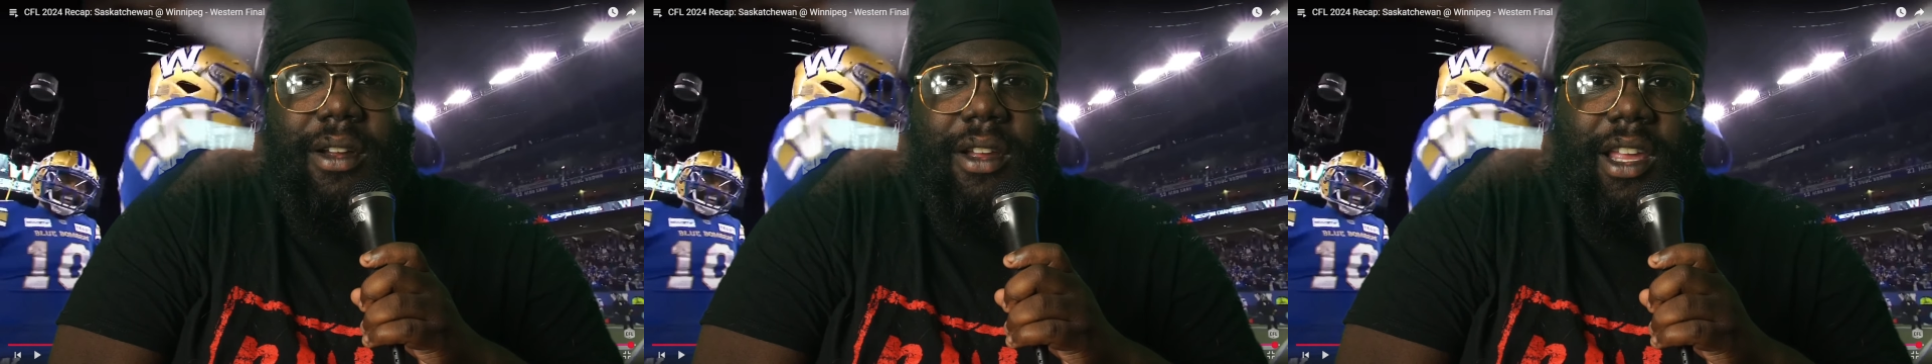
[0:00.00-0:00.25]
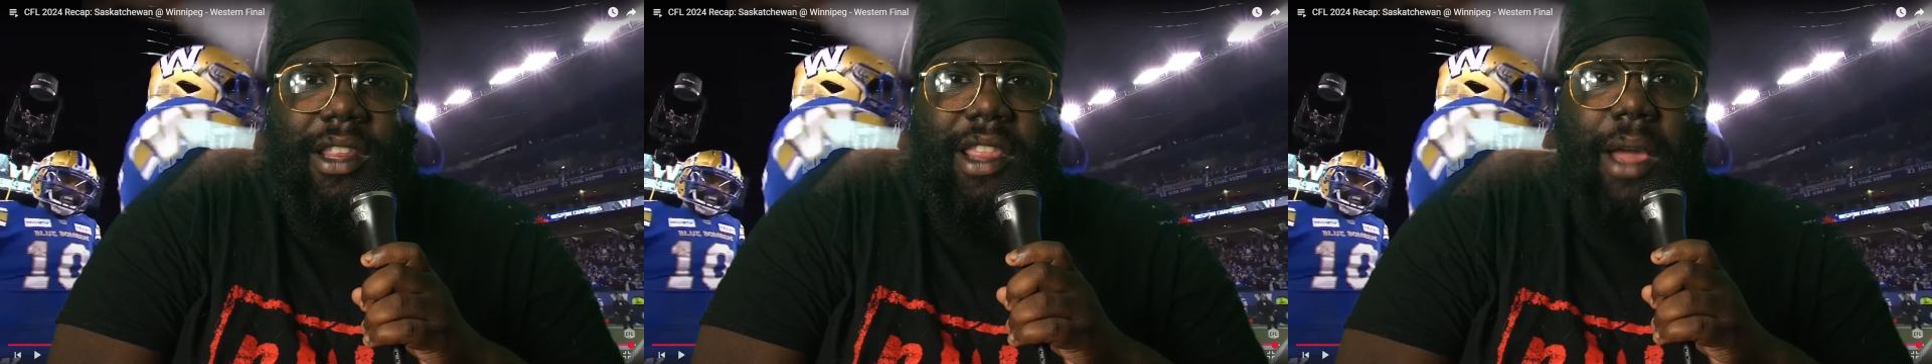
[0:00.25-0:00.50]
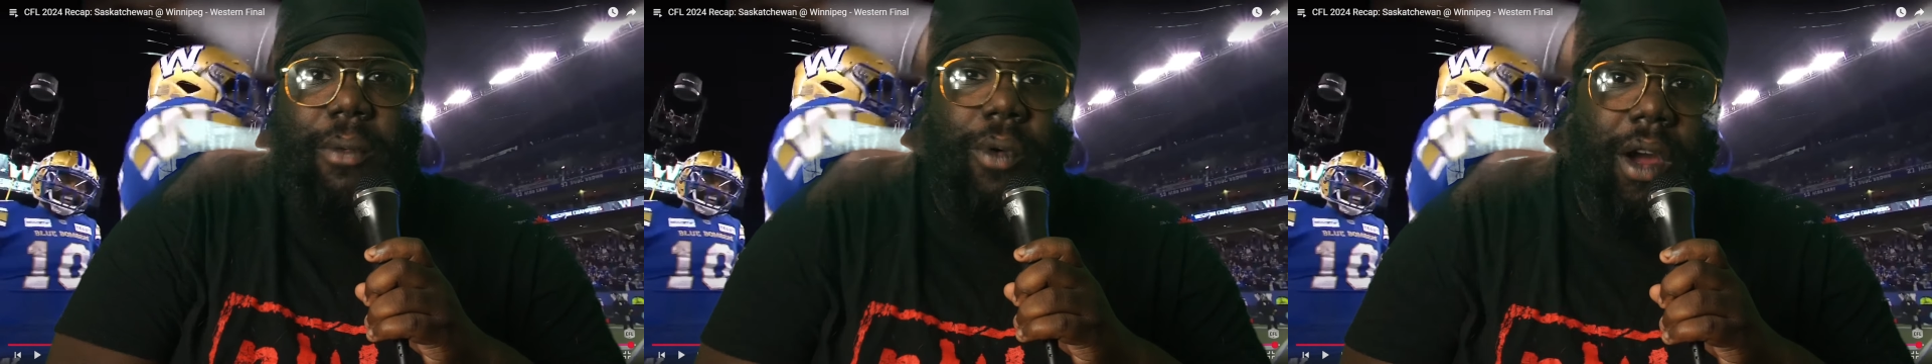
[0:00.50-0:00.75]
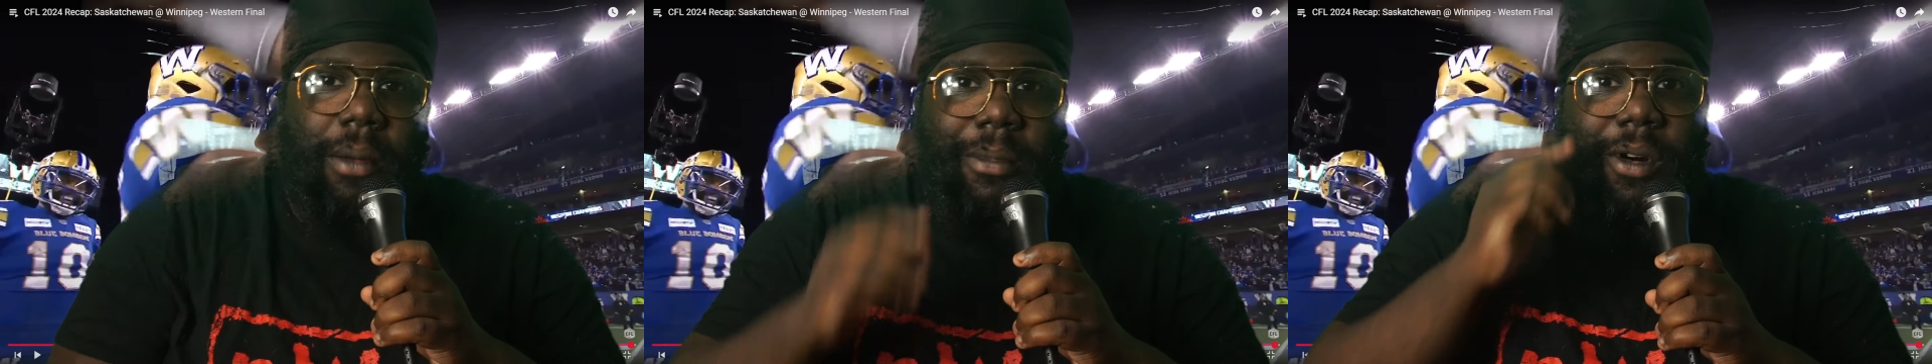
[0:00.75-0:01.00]
in that
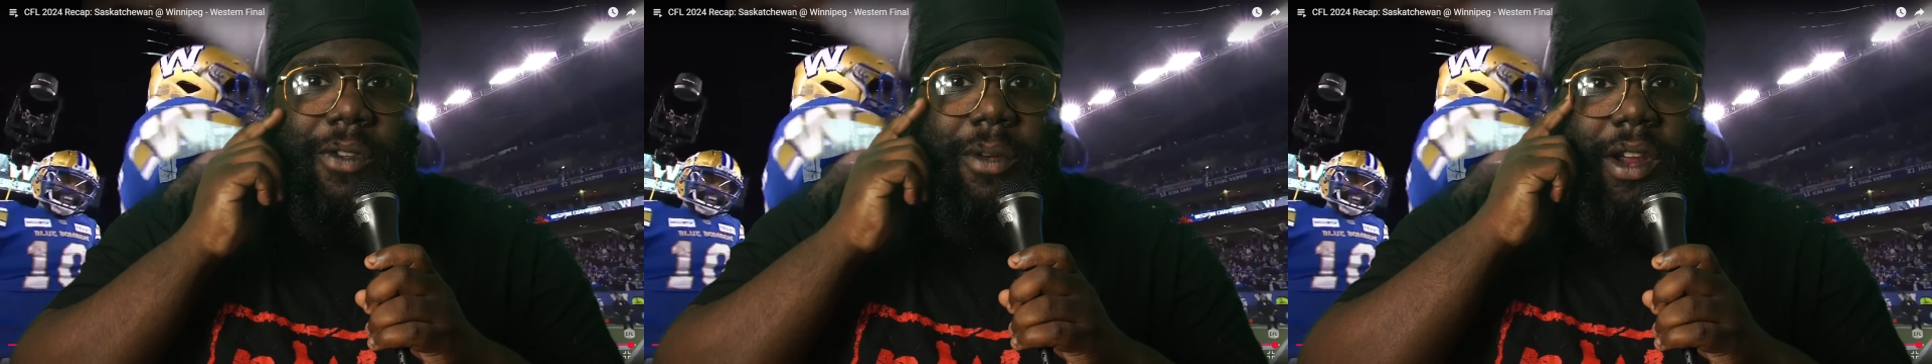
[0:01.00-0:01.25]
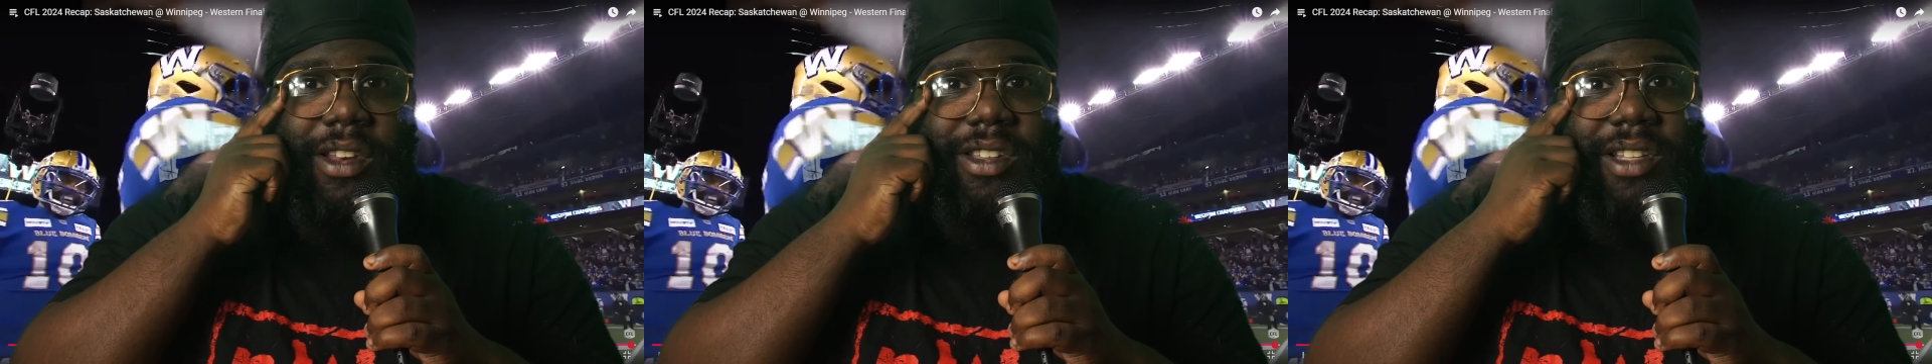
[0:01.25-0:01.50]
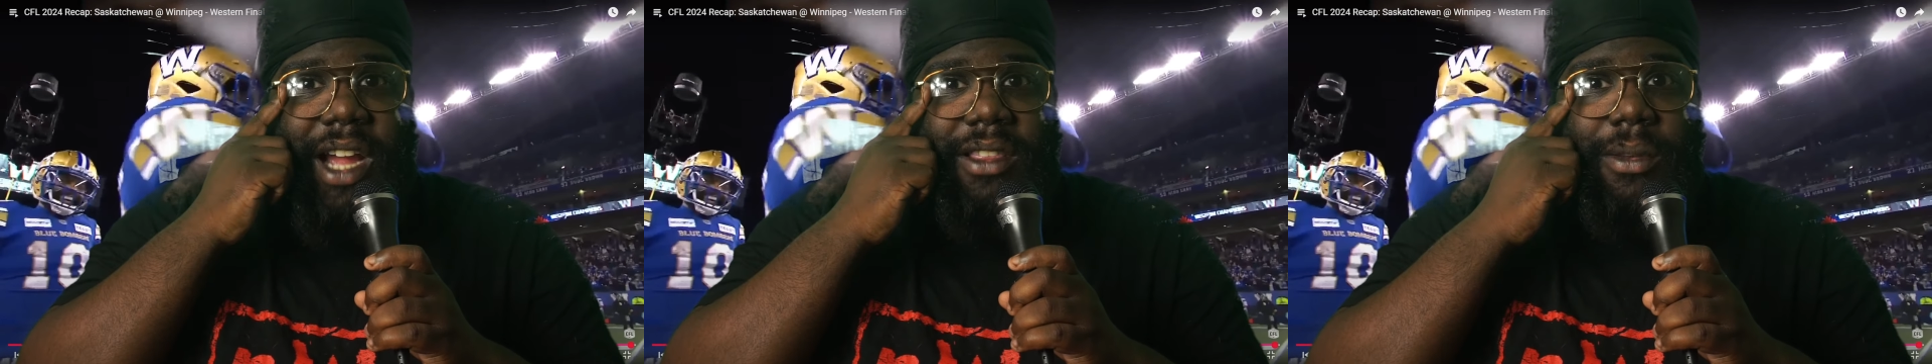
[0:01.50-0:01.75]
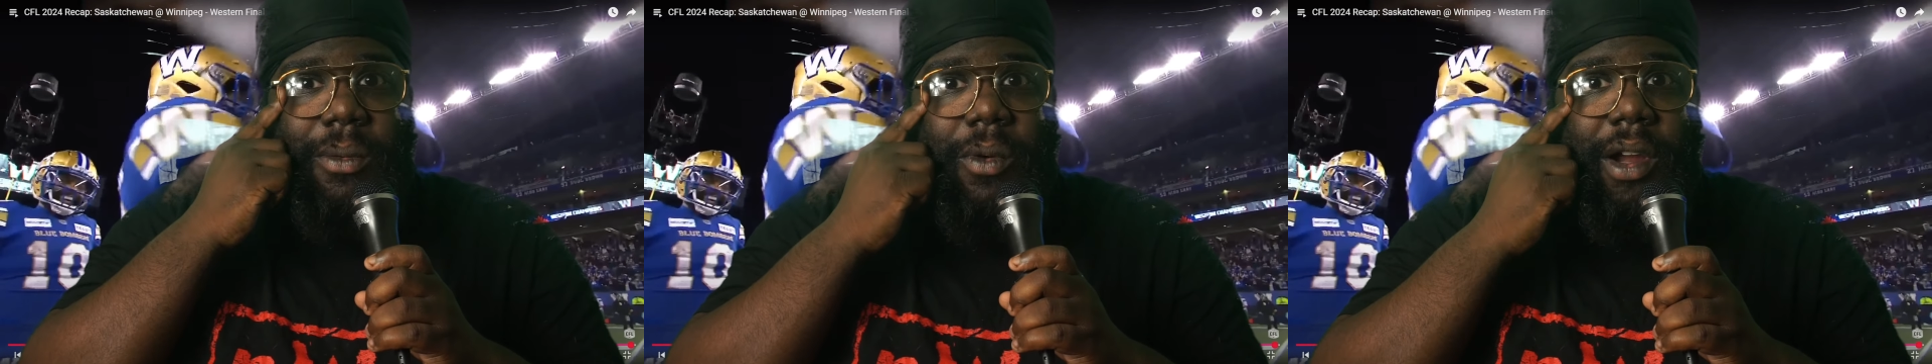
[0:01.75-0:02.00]
one movie where he's just got the
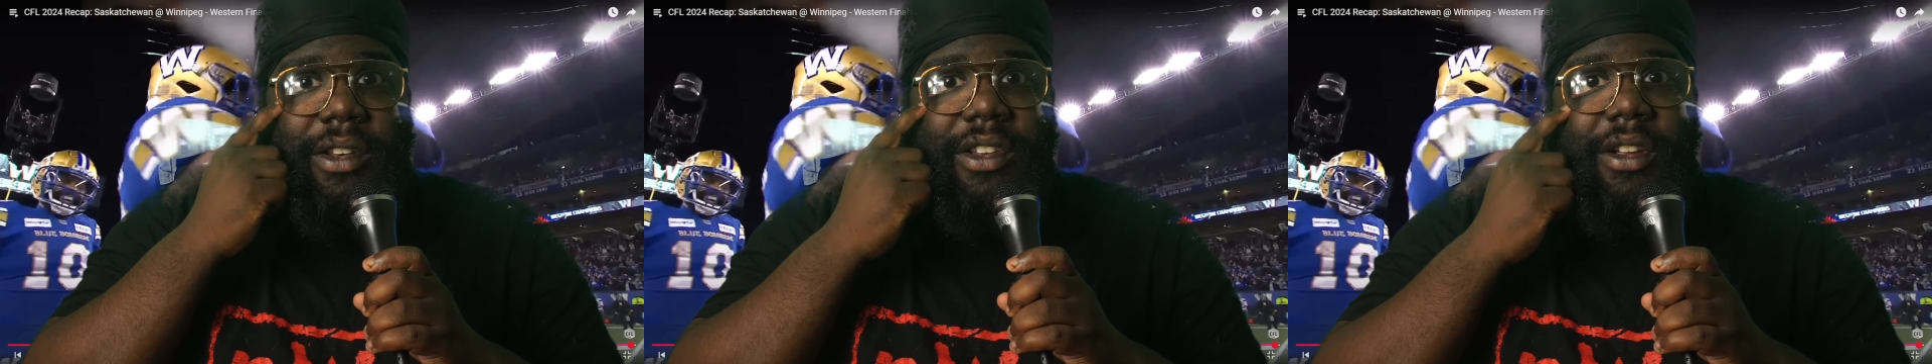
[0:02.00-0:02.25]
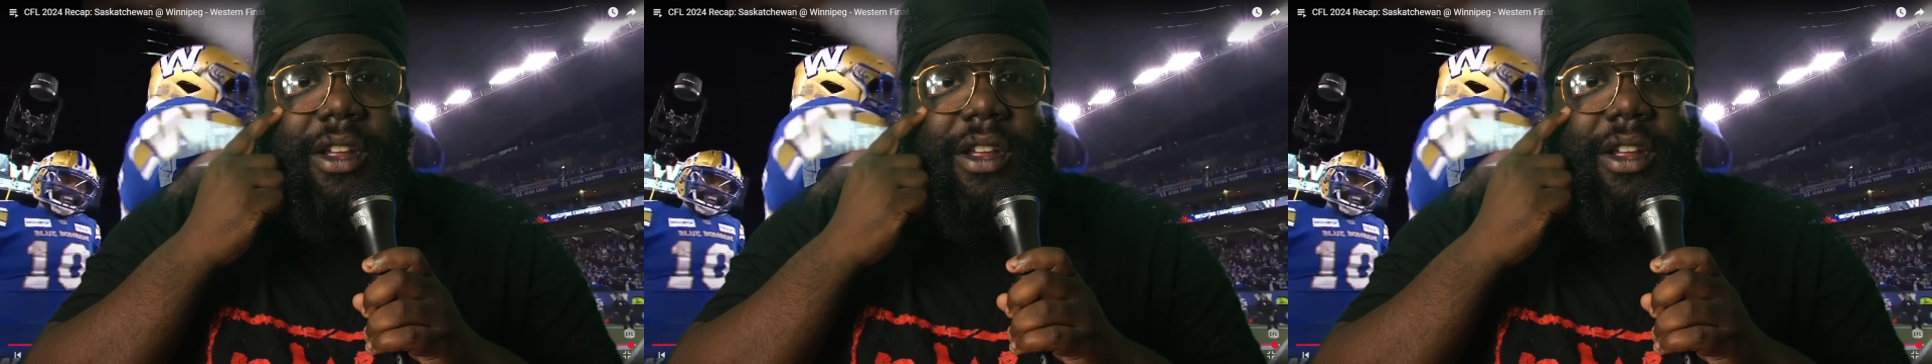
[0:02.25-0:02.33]
one tear.